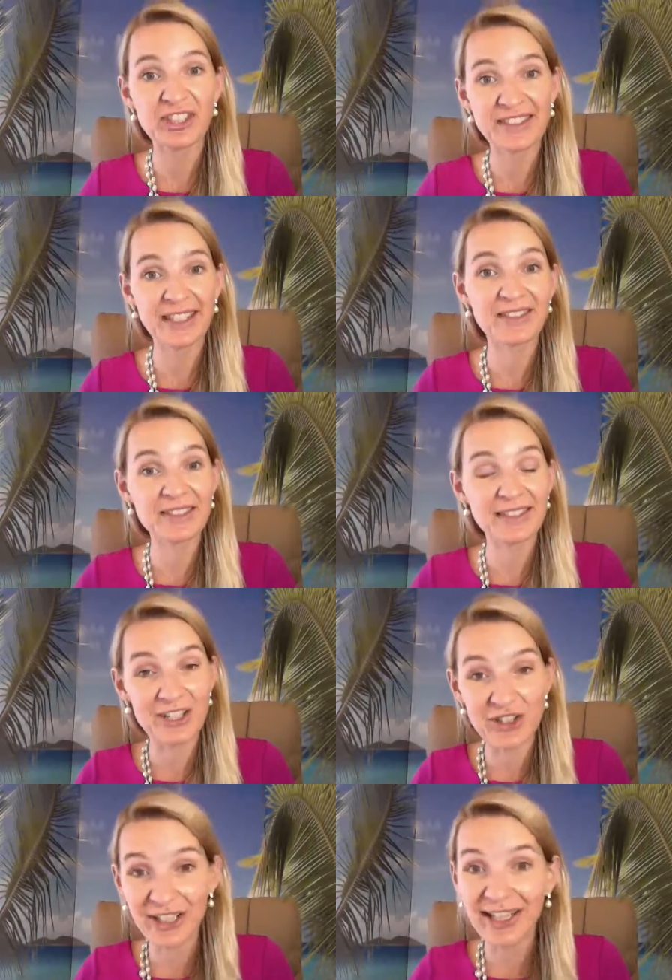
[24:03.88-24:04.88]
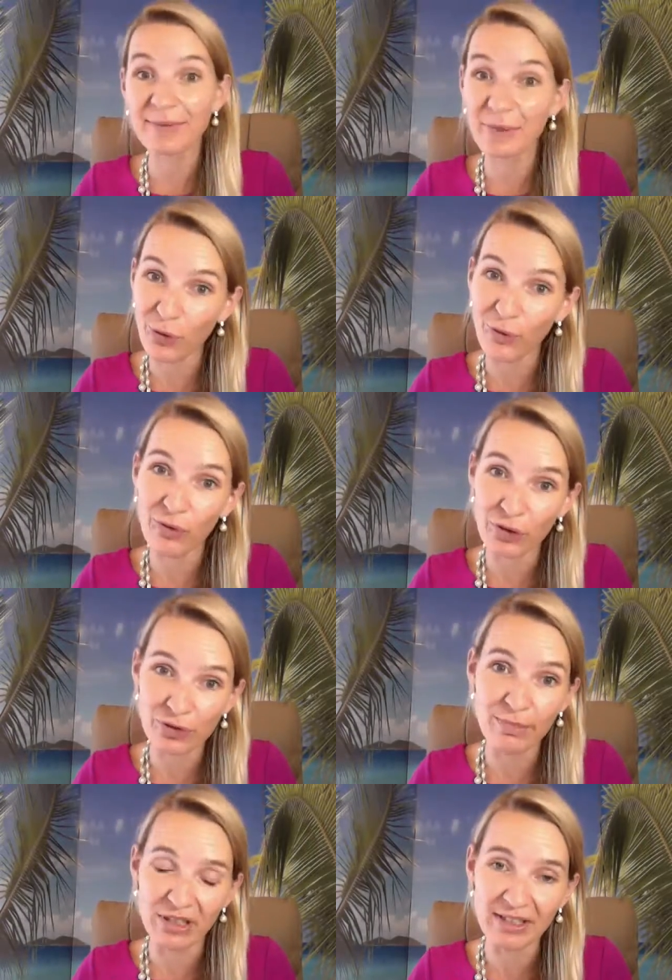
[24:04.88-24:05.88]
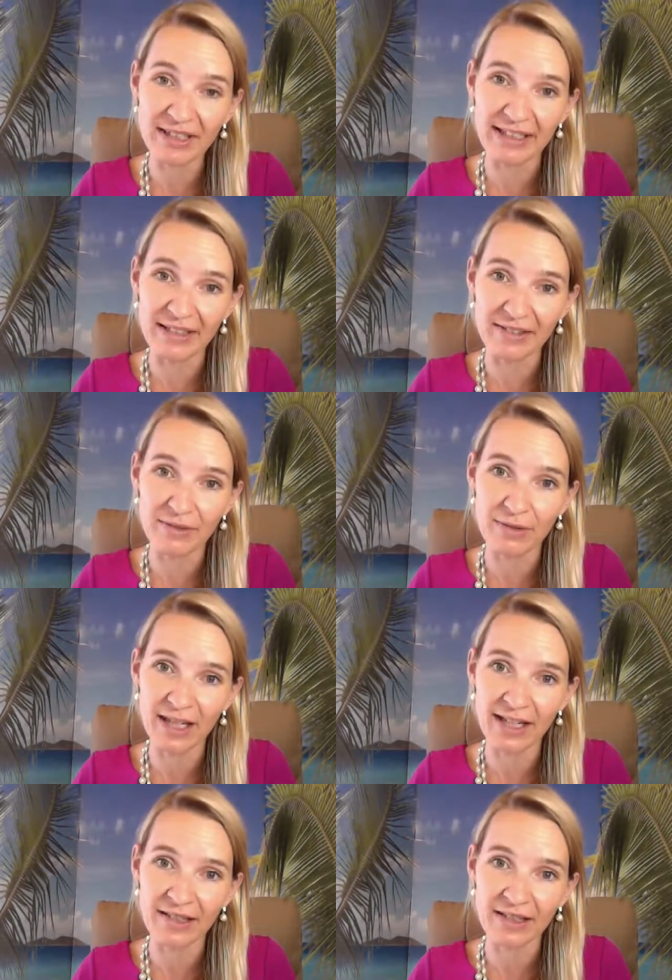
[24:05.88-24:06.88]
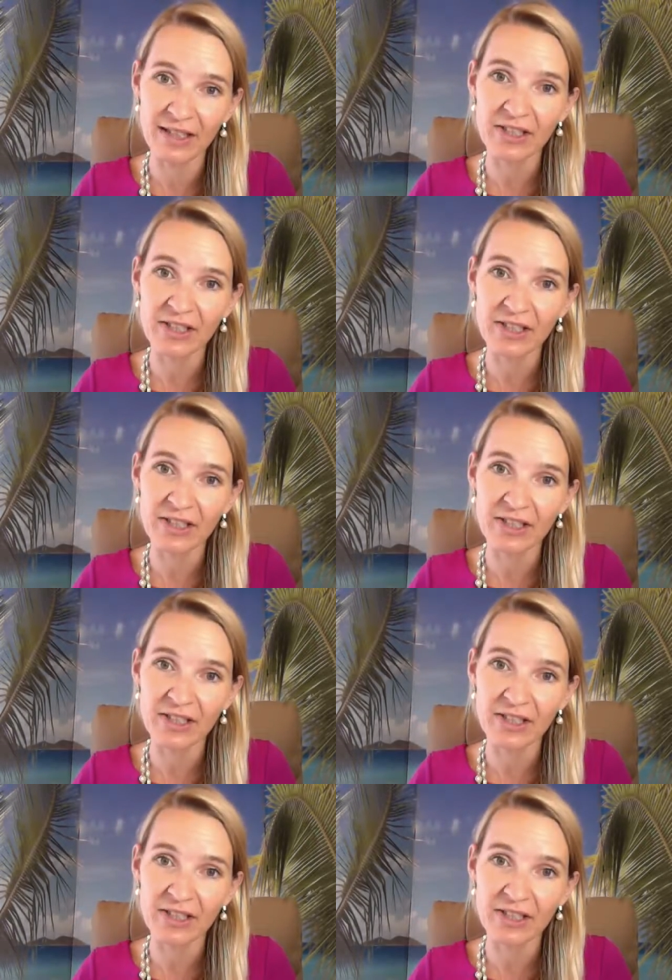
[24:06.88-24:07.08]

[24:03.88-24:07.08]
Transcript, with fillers: set the stage again with her vulnerability, right?